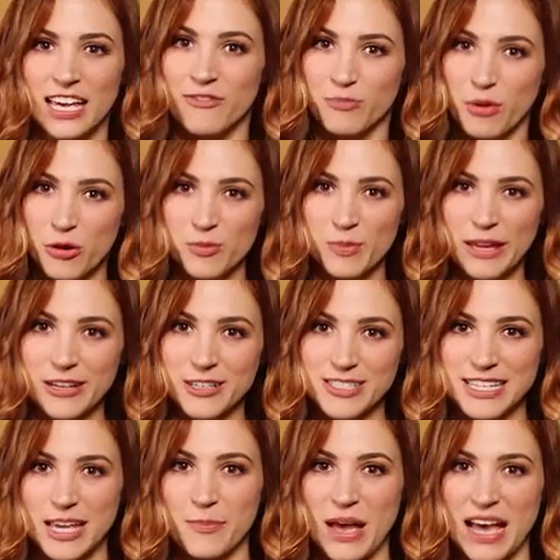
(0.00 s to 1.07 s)
If both players
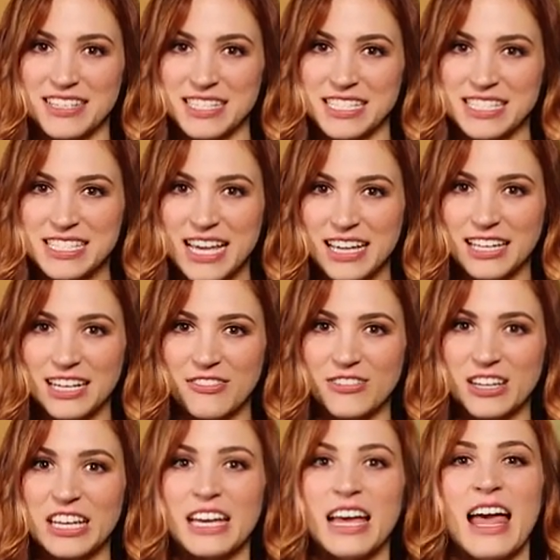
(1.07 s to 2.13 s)
say pass
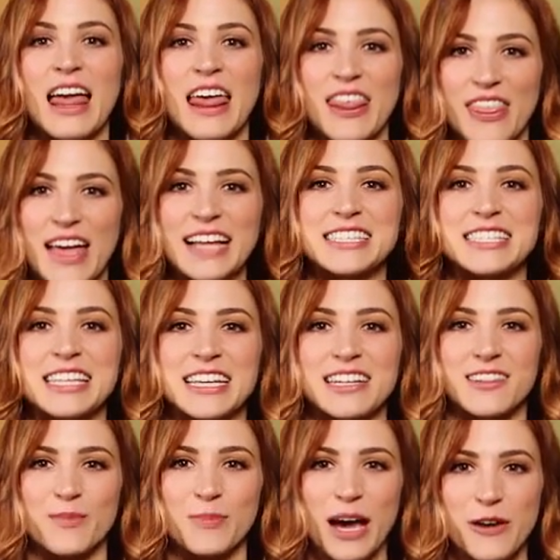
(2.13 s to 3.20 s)
consecutively, that's the
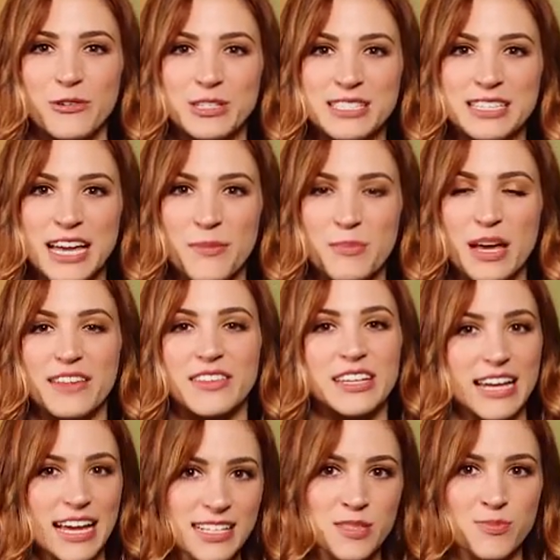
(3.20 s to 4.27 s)
end of the power step and
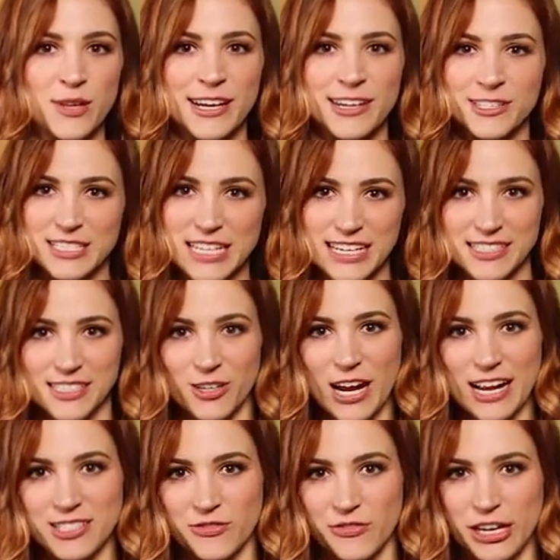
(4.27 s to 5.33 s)
the next player takes their
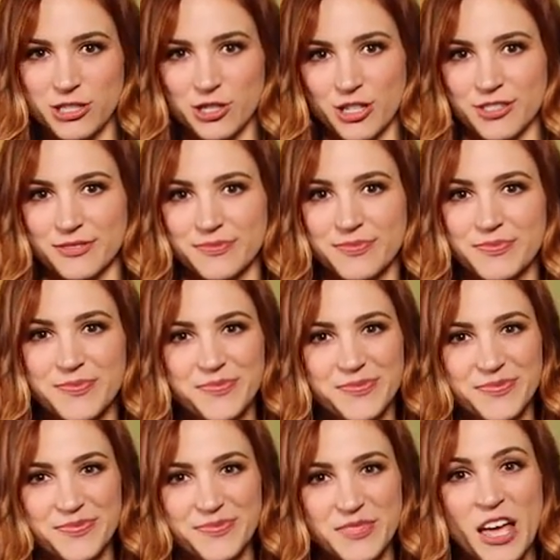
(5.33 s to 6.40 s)
activation.
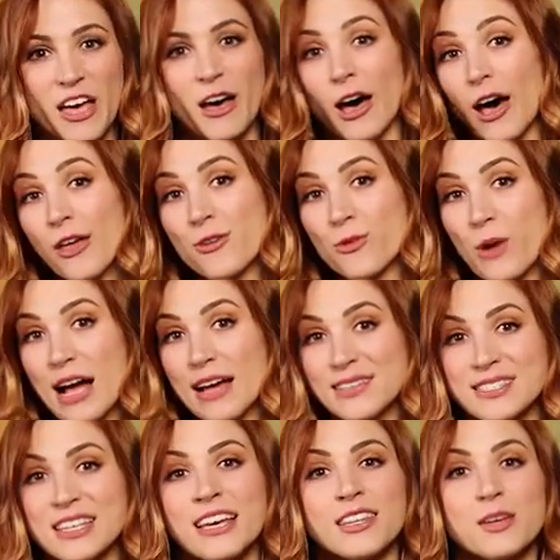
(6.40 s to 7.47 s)

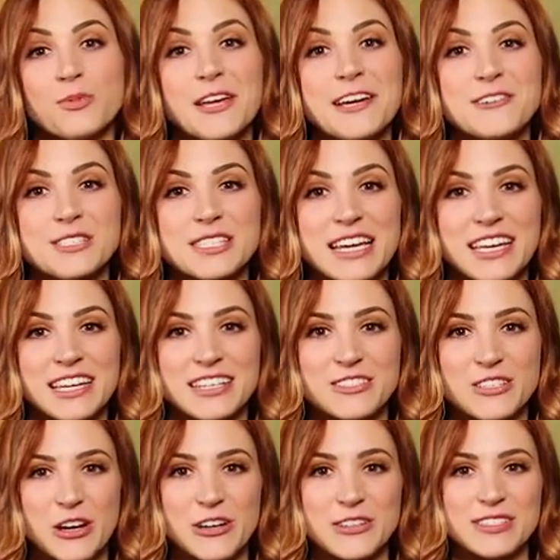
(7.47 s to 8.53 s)
Otherwise, the players take it
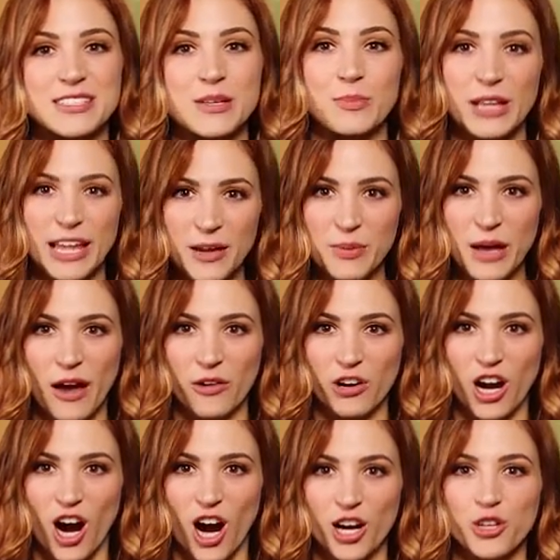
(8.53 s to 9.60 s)
in turns to play a
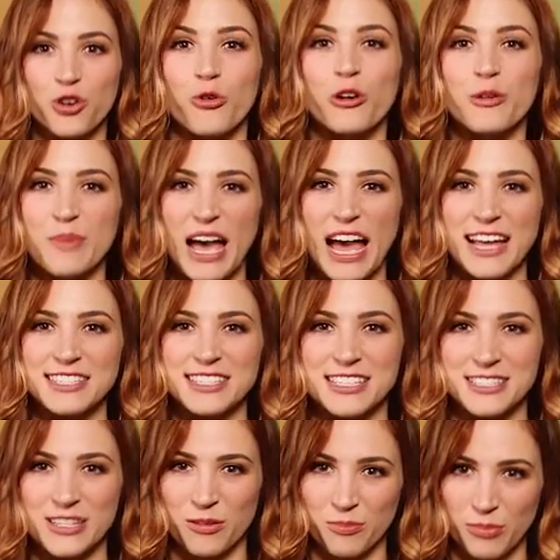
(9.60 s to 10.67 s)
power card or pass
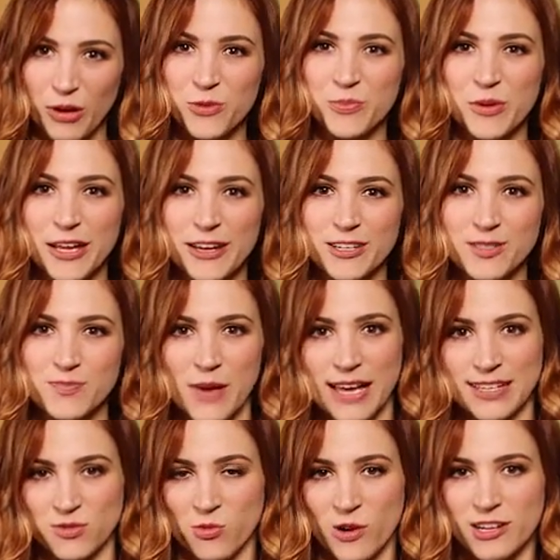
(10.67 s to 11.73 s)
until both players
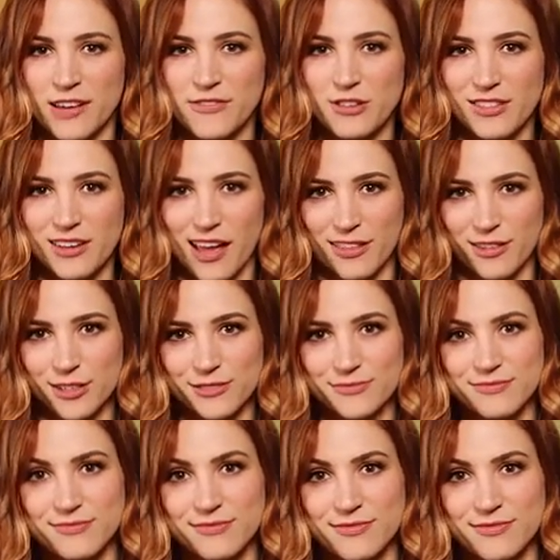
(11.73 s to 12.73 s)
pass one after the other.